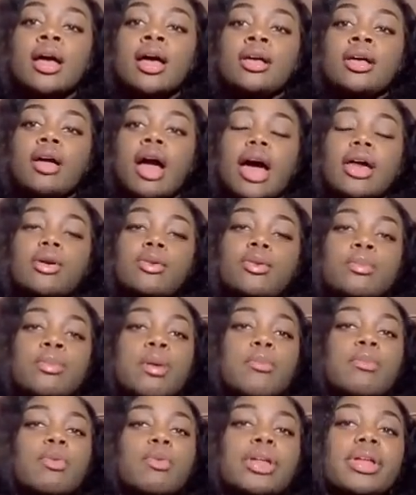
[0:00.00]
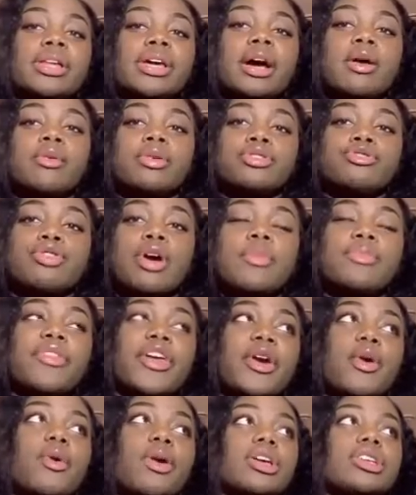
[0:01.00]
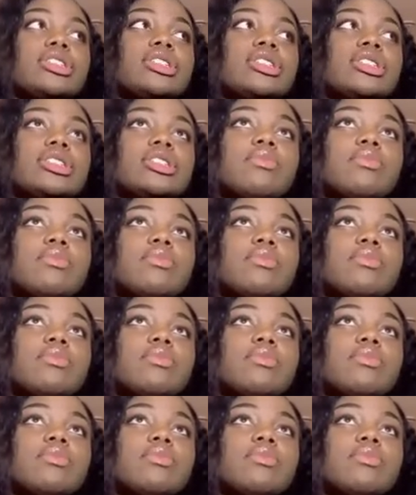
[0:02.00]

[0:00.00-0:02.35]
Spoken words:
I don't remember when Howard dropped their questions,